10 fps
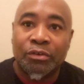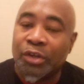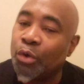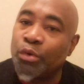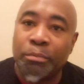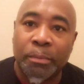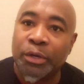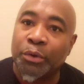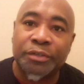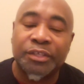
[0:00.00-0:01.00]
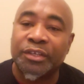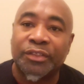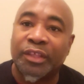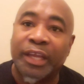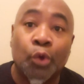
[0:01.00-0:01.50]
Don't
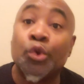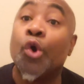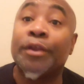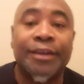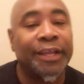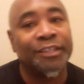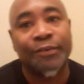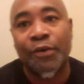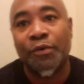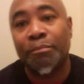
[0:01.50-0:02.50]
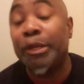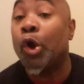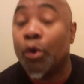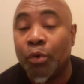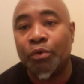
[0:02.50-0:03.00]
consider, nor the days of old.
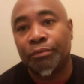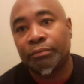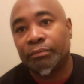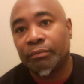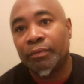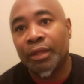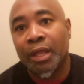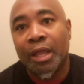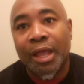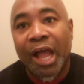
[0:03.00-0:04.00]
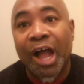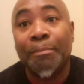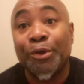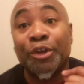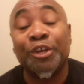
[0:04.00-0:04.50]
Behold,
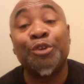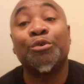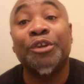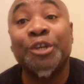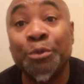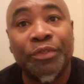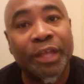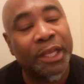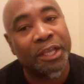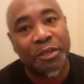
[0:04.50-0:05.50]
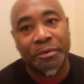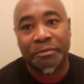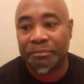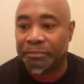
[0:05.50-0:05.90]
I'm going to do a new thing in you.